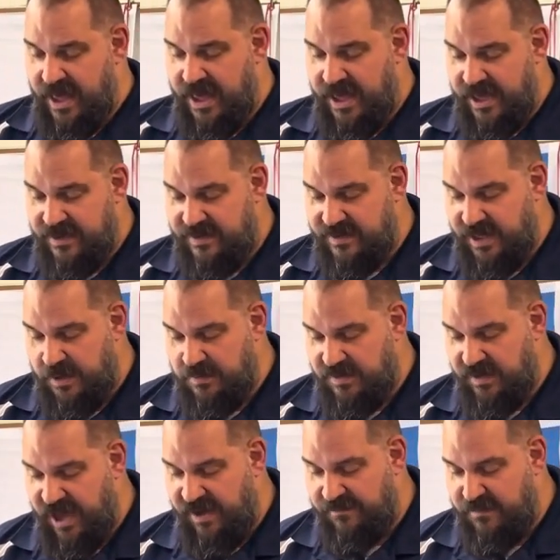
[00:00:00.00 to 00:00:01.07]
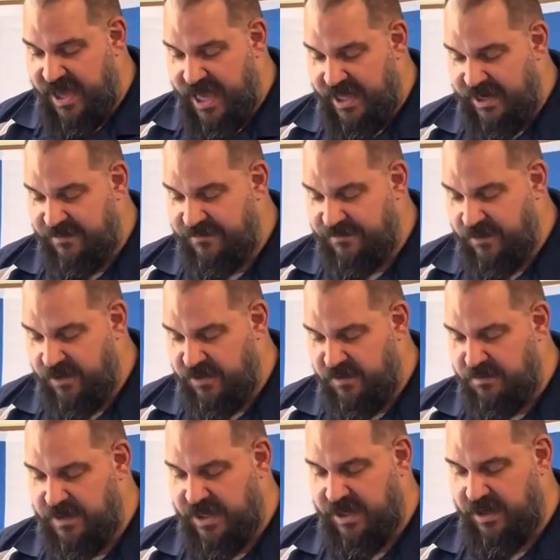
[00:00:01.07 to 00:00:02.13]
It seems to have had a further
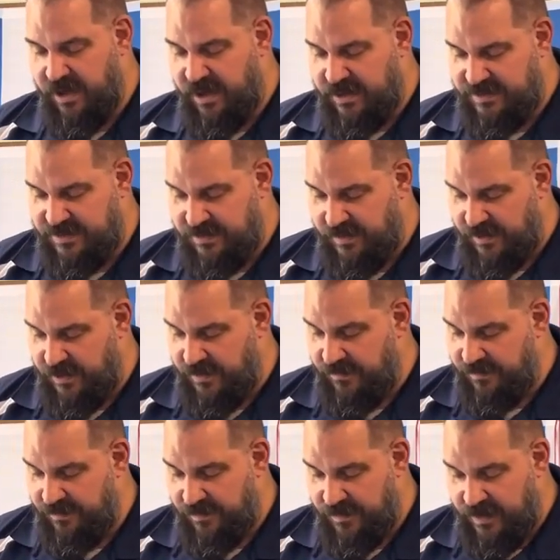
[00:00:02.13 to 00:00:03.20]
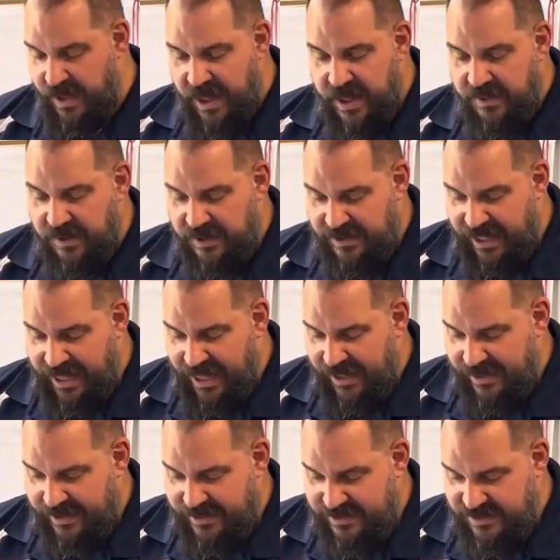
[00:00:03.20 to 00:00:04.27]
meaning also, though. The
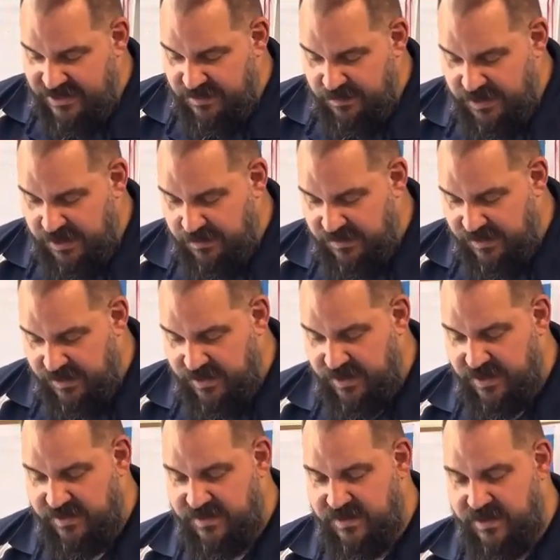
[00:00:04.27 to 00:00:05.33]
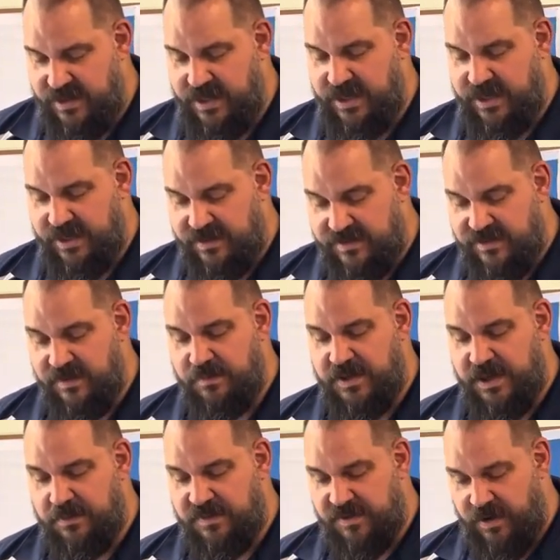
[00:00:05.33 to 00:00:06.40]
law, it is to be
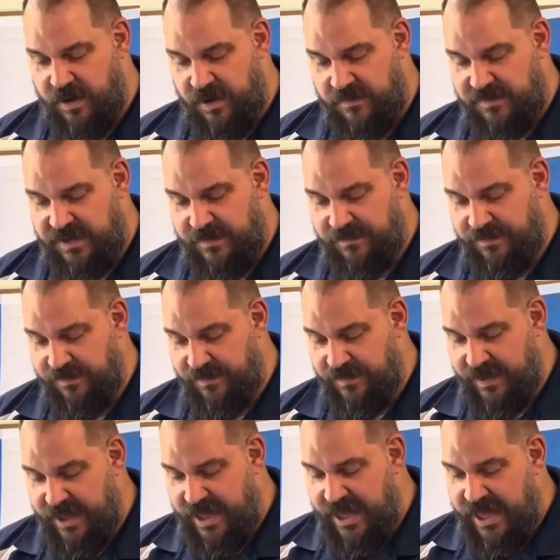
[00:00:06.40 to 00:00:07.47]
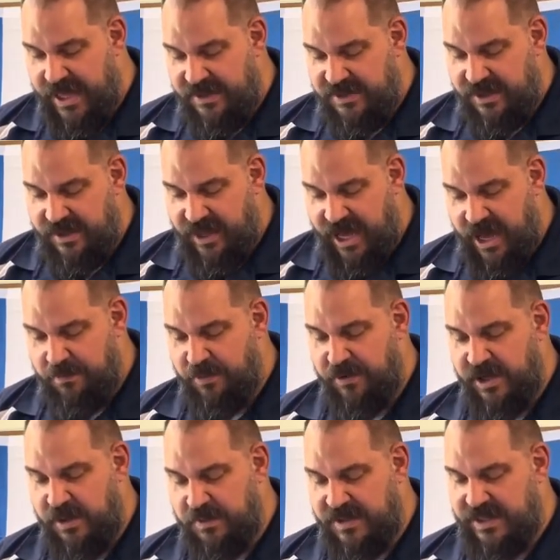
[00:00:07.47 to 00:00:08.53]
observed, did not
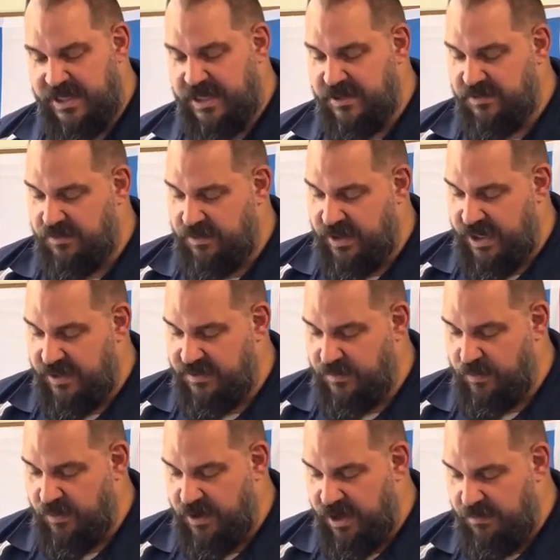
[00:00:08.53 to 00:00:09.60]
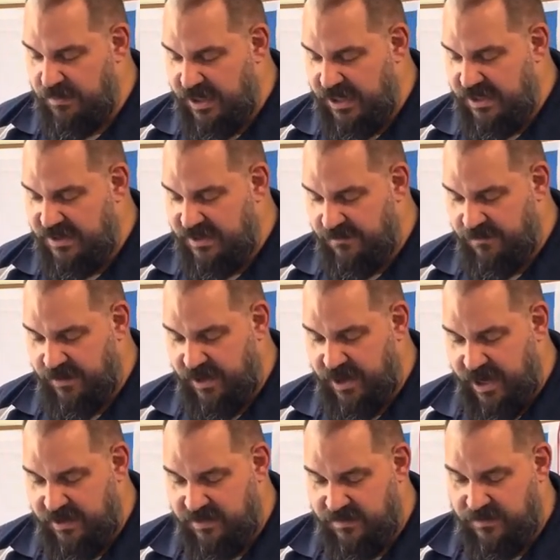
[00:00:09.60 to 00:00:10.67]
prohibit the Israelites wearing many different
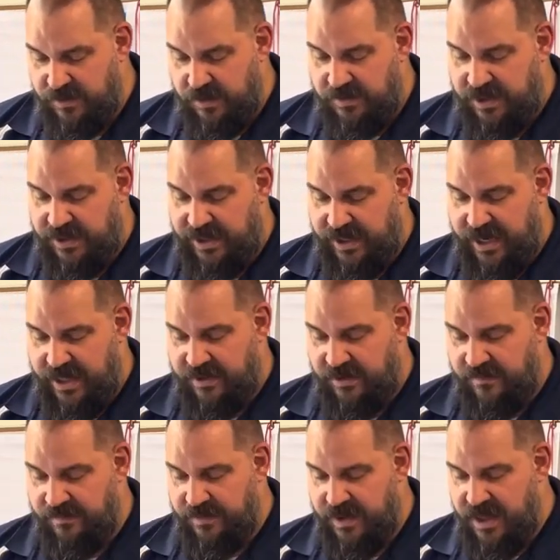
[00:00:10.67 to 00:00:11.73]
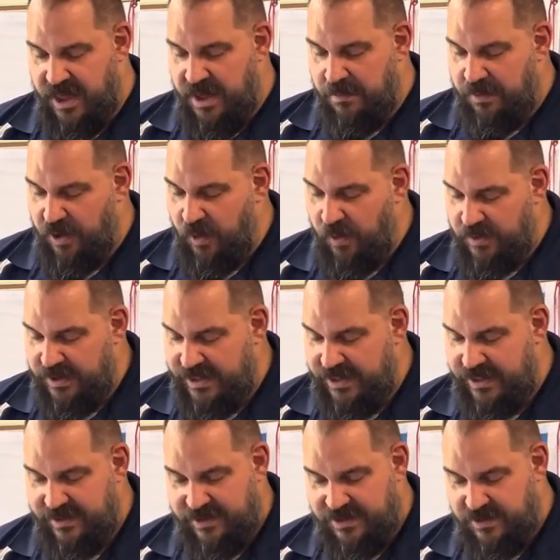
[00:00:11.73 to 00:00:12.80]
kinds of clothing together, but
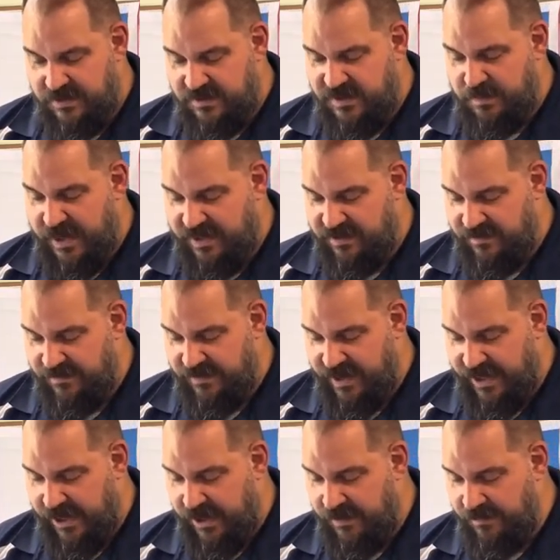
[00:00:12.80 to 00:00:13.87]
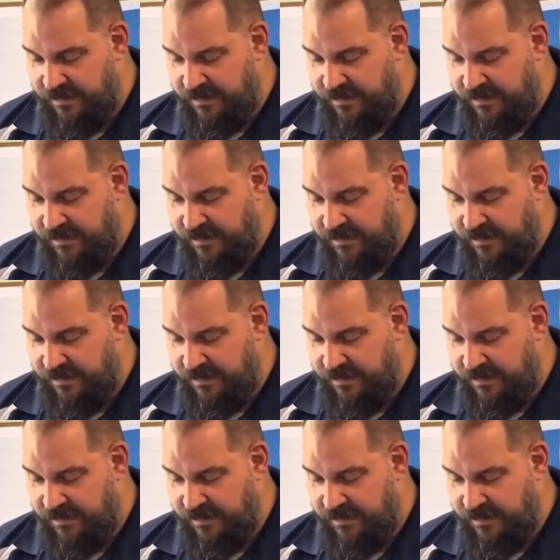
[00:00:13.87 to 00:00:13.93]
only the two specified.